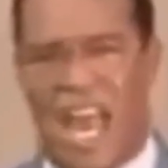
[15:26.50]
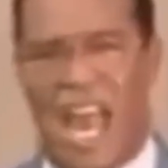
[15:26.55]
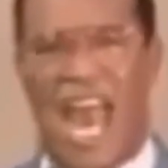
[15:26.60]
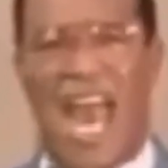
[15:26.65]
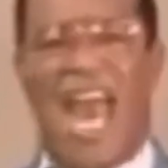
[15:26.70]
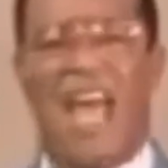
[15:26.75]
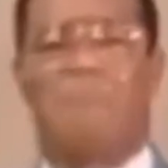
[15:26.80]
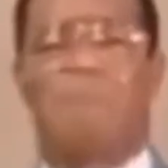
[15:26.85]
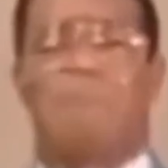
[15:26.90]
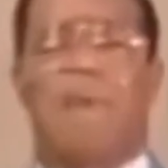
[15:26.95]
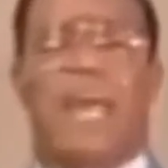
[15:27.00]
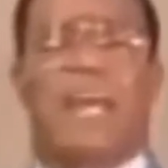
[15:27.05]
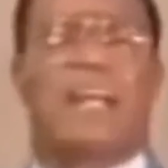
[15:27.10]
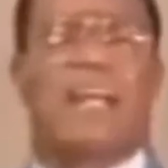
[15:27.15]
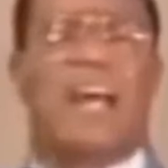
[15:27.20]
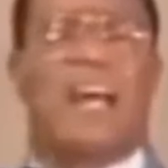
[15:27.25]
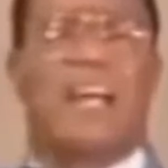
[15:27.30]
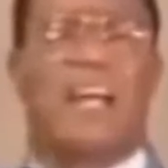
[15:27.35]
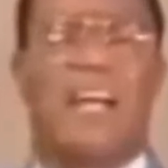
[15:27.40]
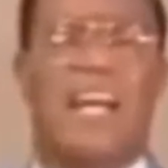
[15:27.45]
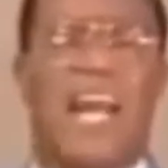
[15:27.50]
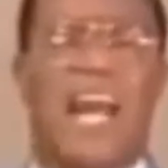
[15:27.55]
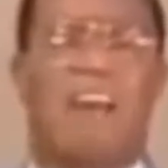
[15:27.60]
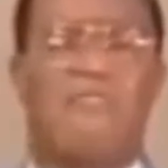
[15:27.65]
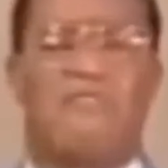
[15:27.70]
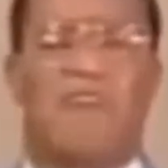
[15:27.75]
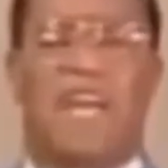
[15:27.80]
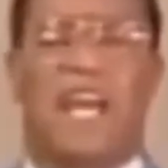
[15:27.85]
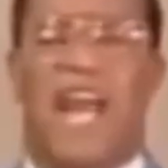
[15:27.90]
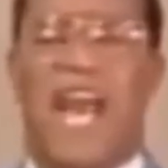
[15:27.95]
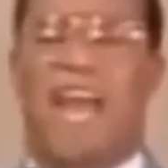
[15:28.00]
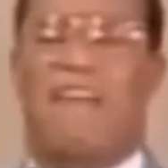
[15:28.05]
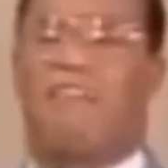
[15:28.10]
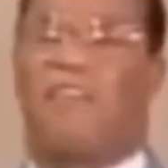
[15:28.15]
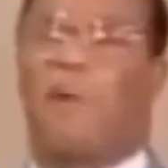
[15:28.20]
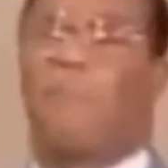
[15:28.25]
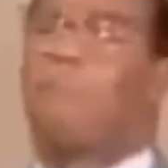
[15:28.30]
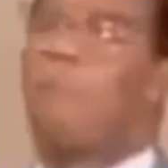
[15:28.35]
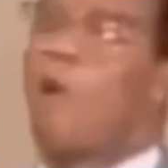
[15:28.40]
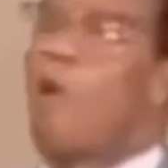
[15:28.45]
and make a living. And
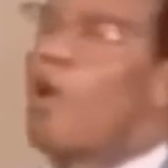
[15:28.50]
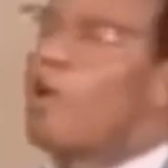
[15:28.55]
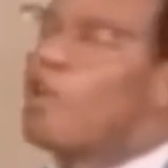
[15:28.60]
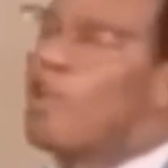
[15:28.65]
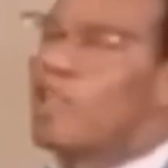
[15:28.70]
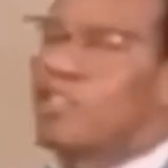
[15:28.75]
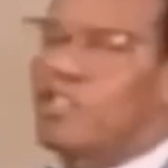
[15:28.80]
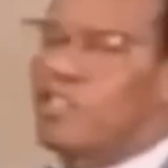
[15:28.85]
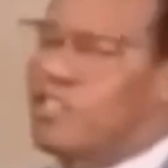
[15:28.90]
the more you